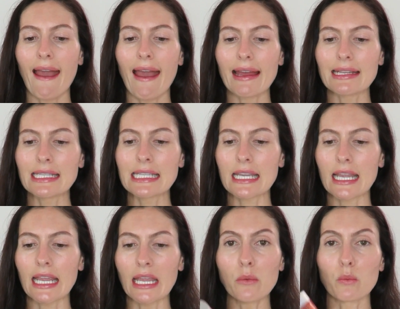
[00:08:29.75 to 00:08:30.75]
and
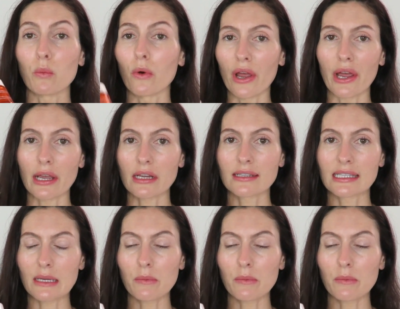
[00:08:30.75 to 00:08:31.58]
it works.